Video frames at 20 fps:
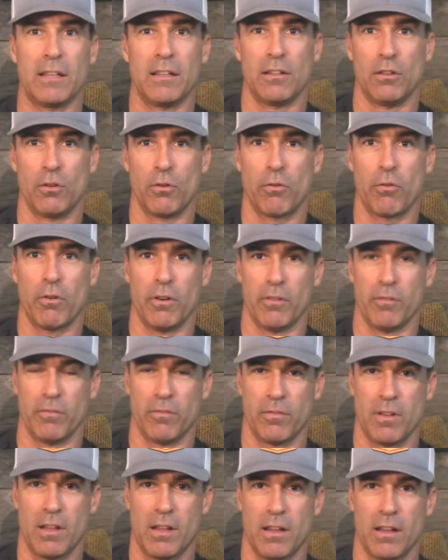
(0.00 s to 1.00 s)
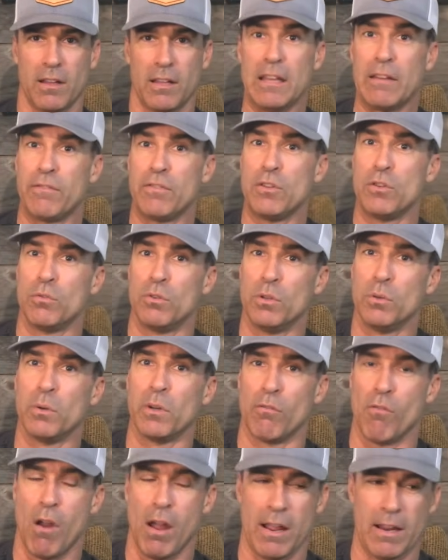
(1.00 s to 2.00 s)
lucrative if you do
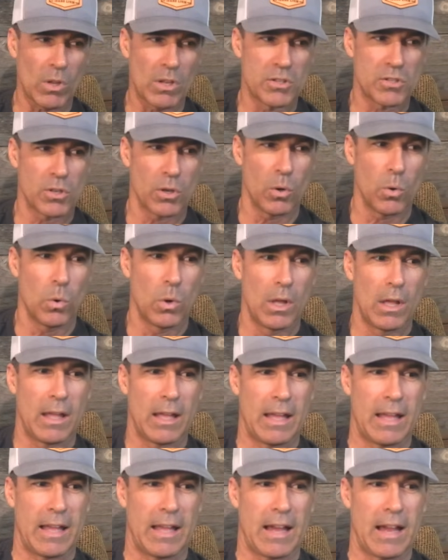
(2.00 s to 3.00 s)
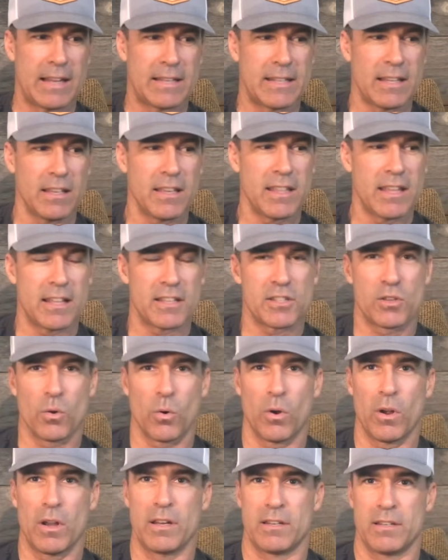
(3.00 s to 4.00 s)
it right. So I tell you that
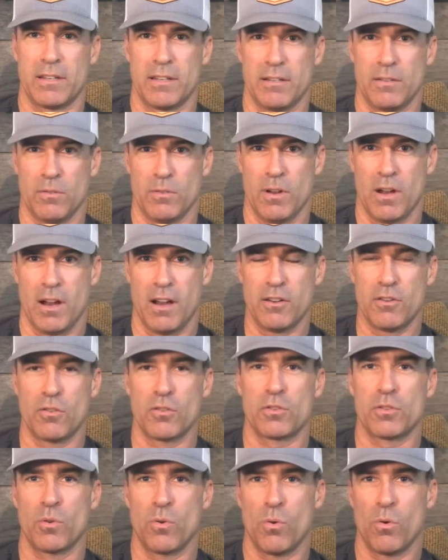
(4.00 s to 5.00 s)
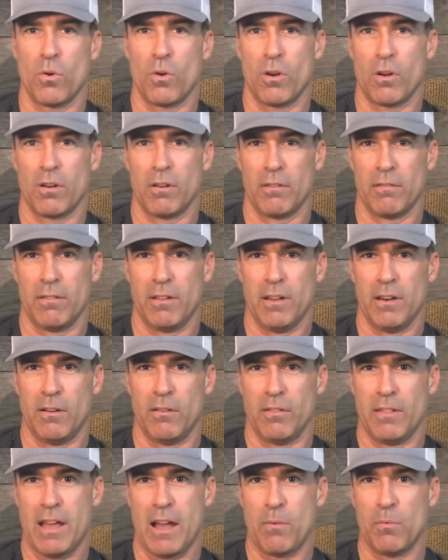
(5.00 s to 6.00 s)
story to underscore,
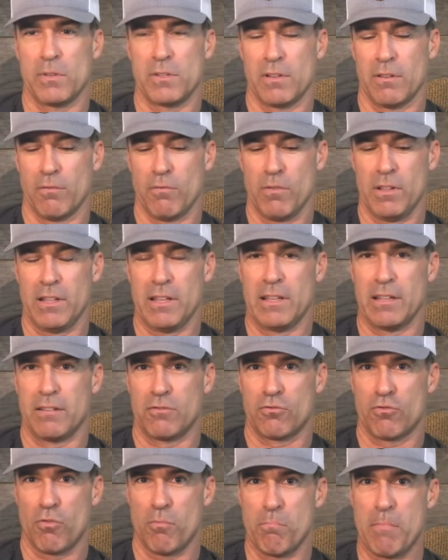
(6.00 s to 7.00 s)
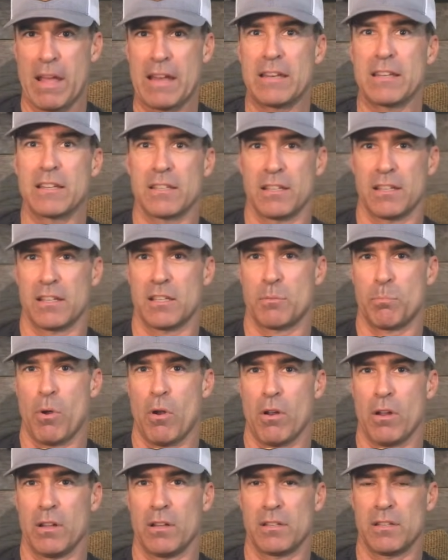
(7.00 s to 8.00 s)
that was a really tremendous
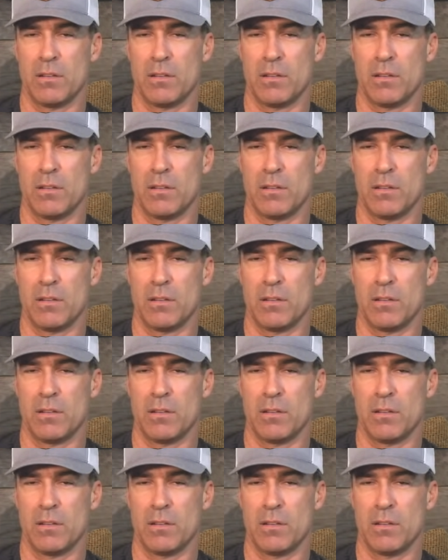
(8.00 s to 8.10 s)
experience. It